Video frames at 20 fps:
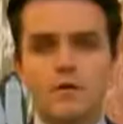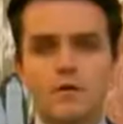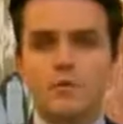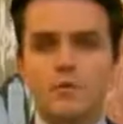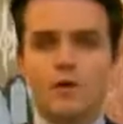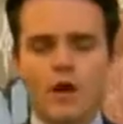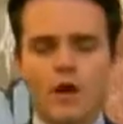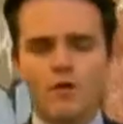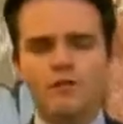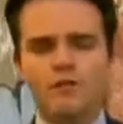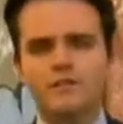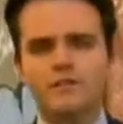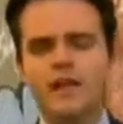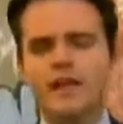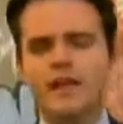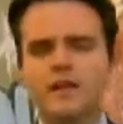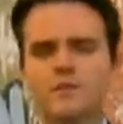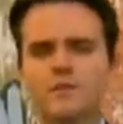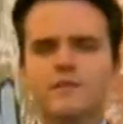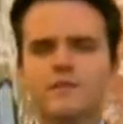We're going to
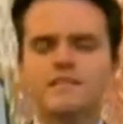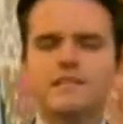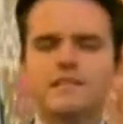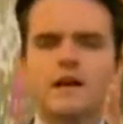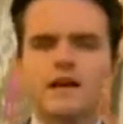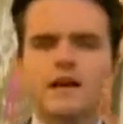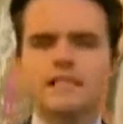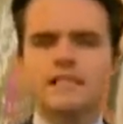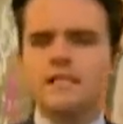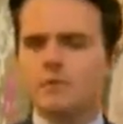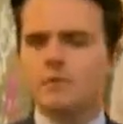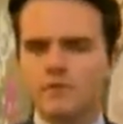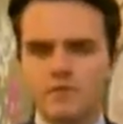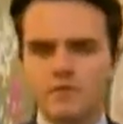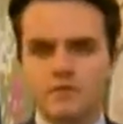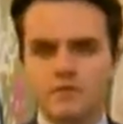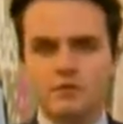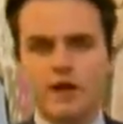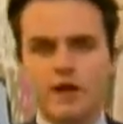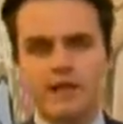take you inside some of
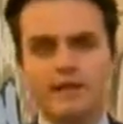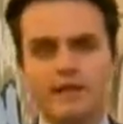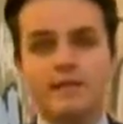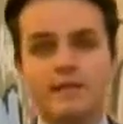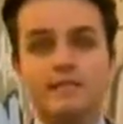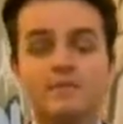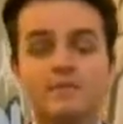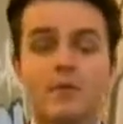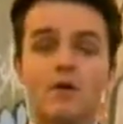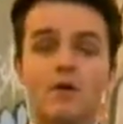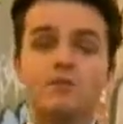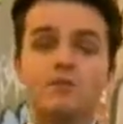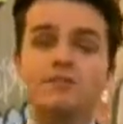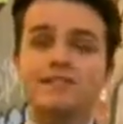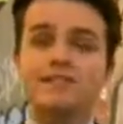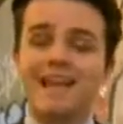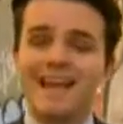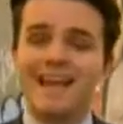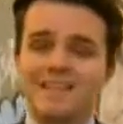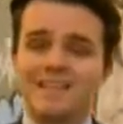Australia's most
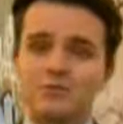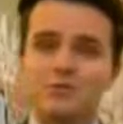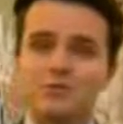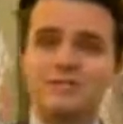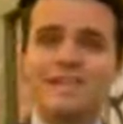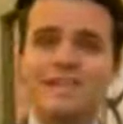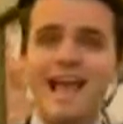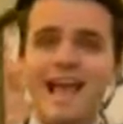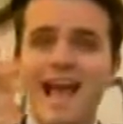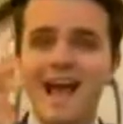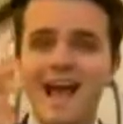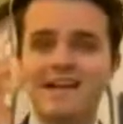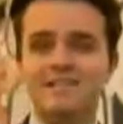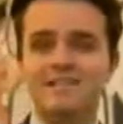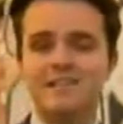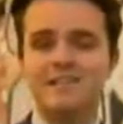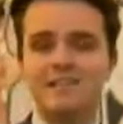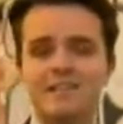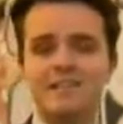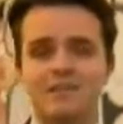dangerous
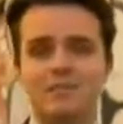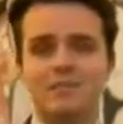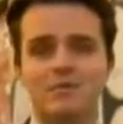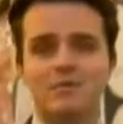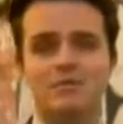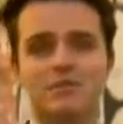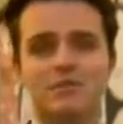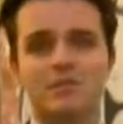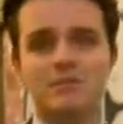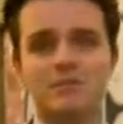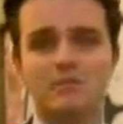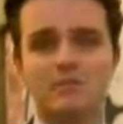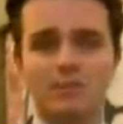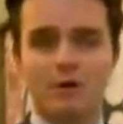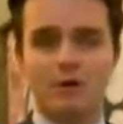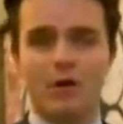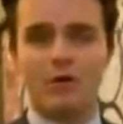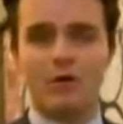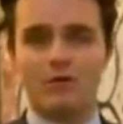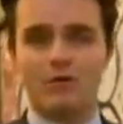housing commission
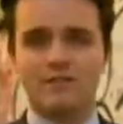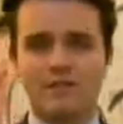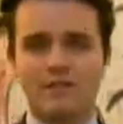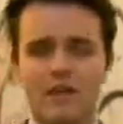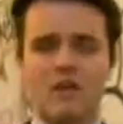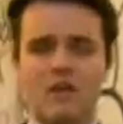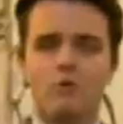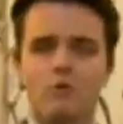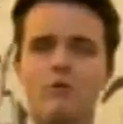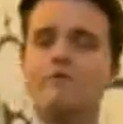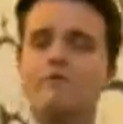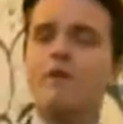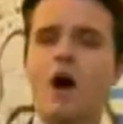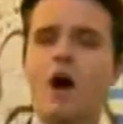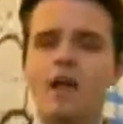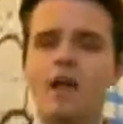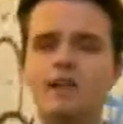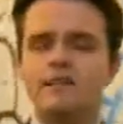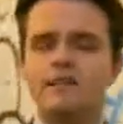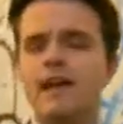blocks, where
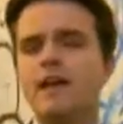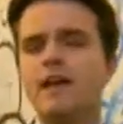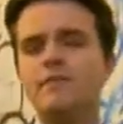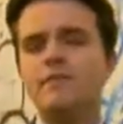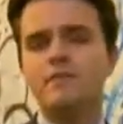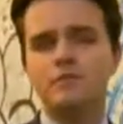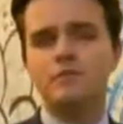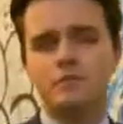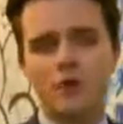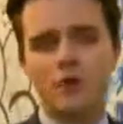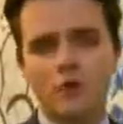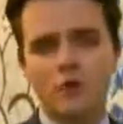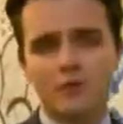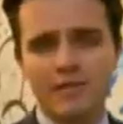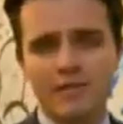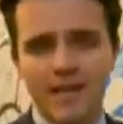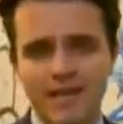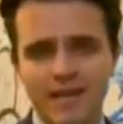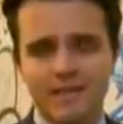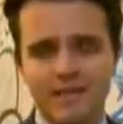violent, out-of-control
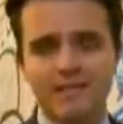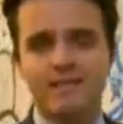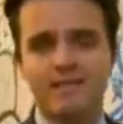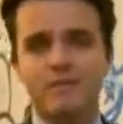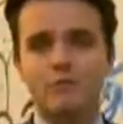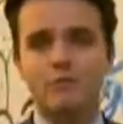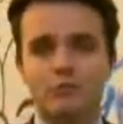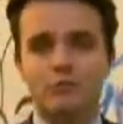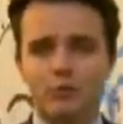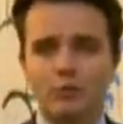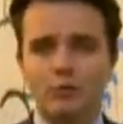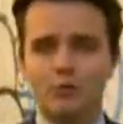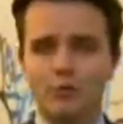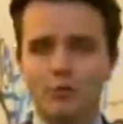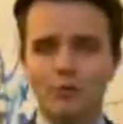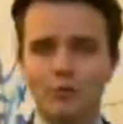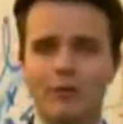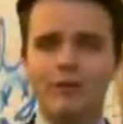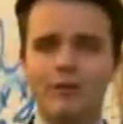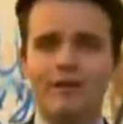tenants
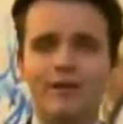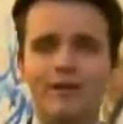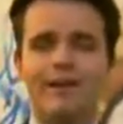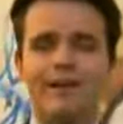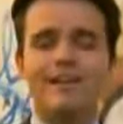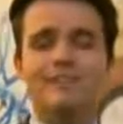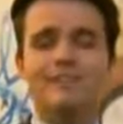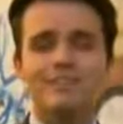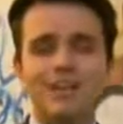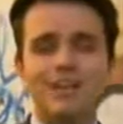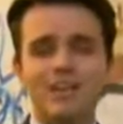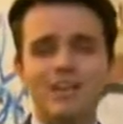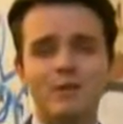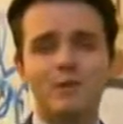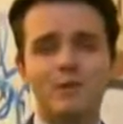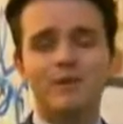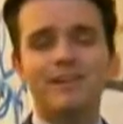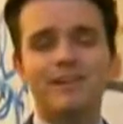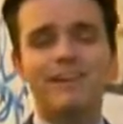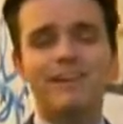rule and
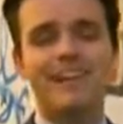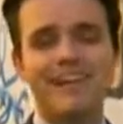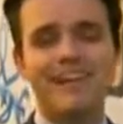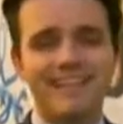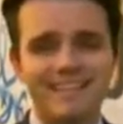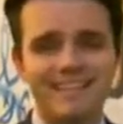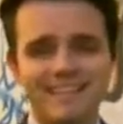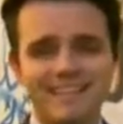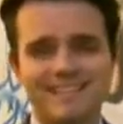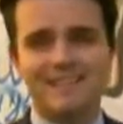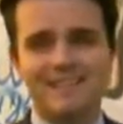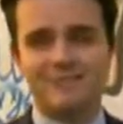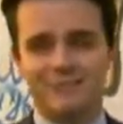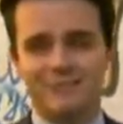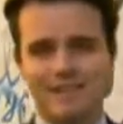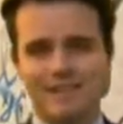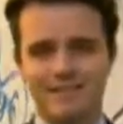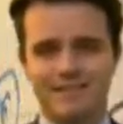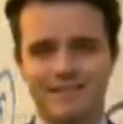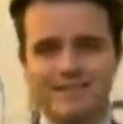genuine, innocent
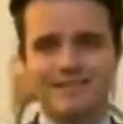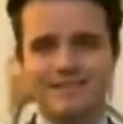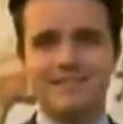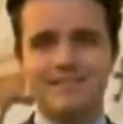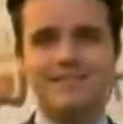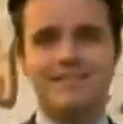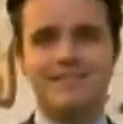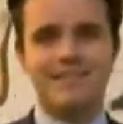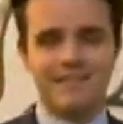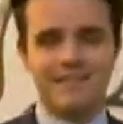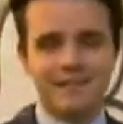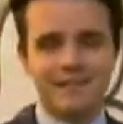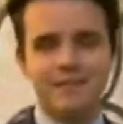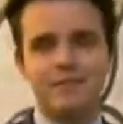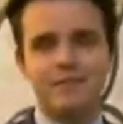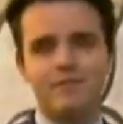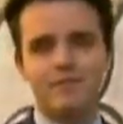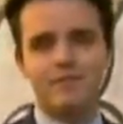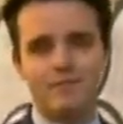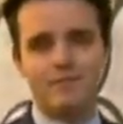residents live
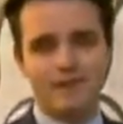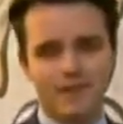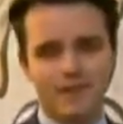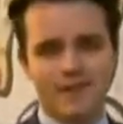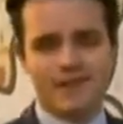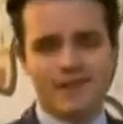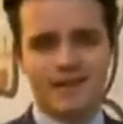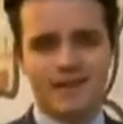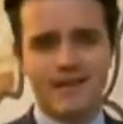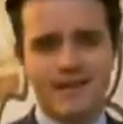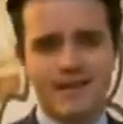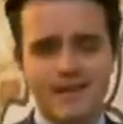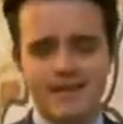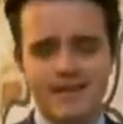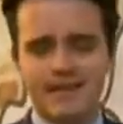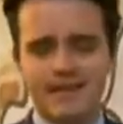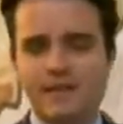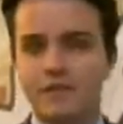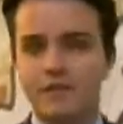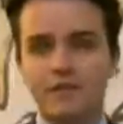in fear.
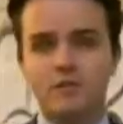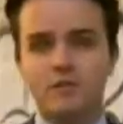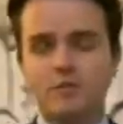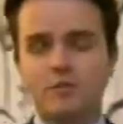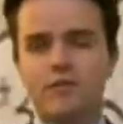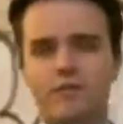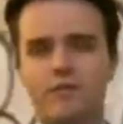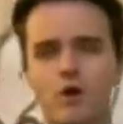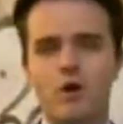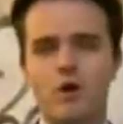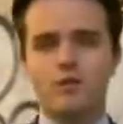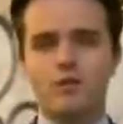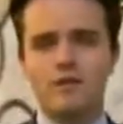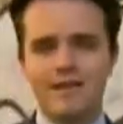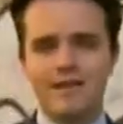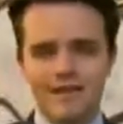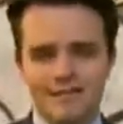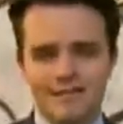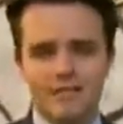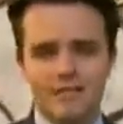Now, the vision we've got,
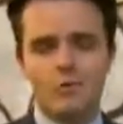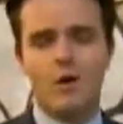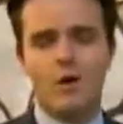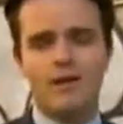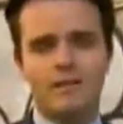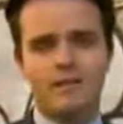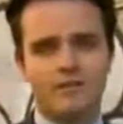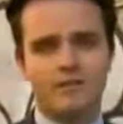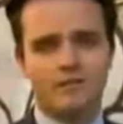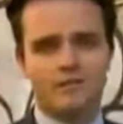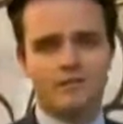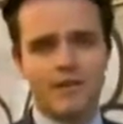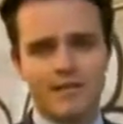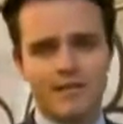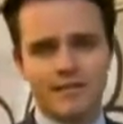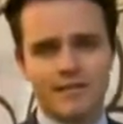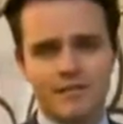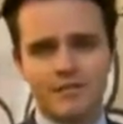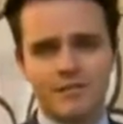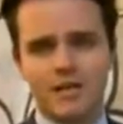it's quite
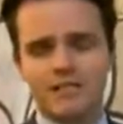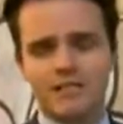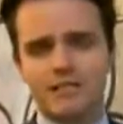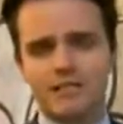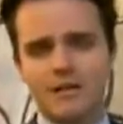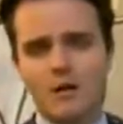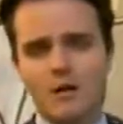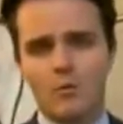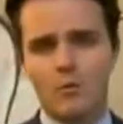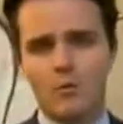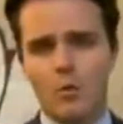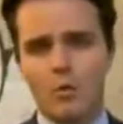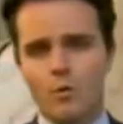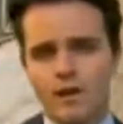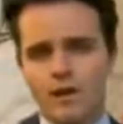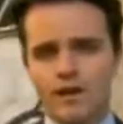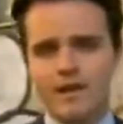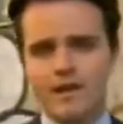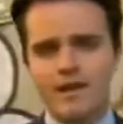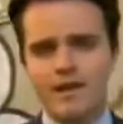confronting, just a
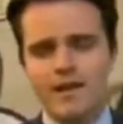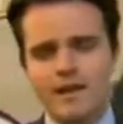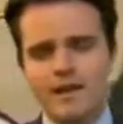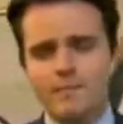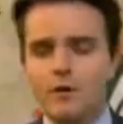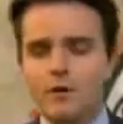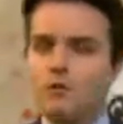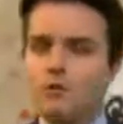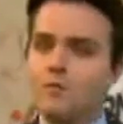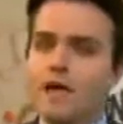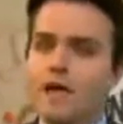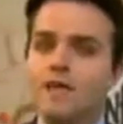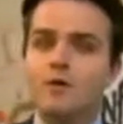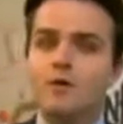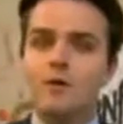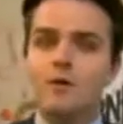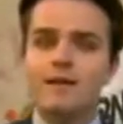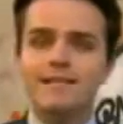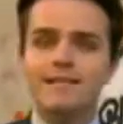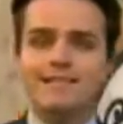warning. But it will make
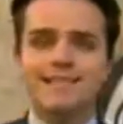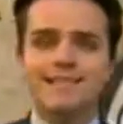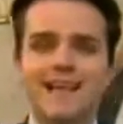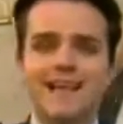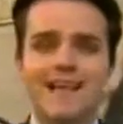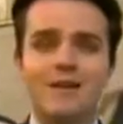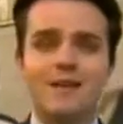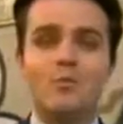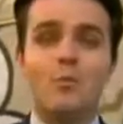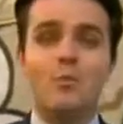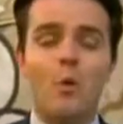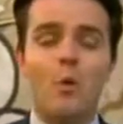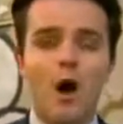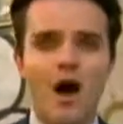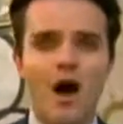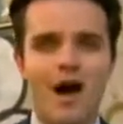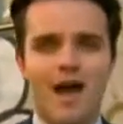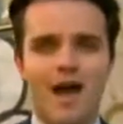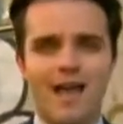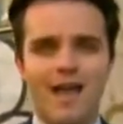you understand
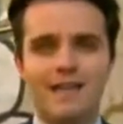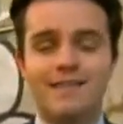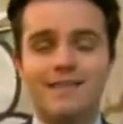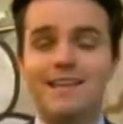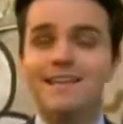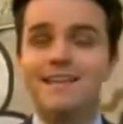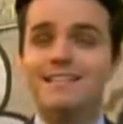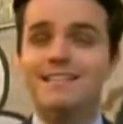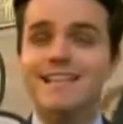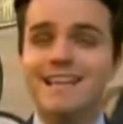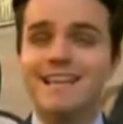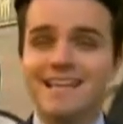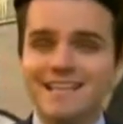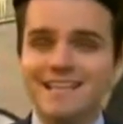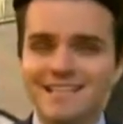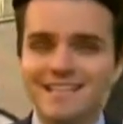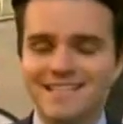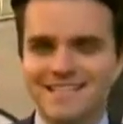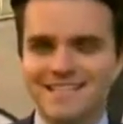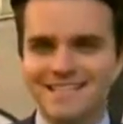why these
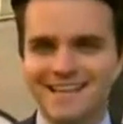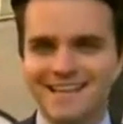innocent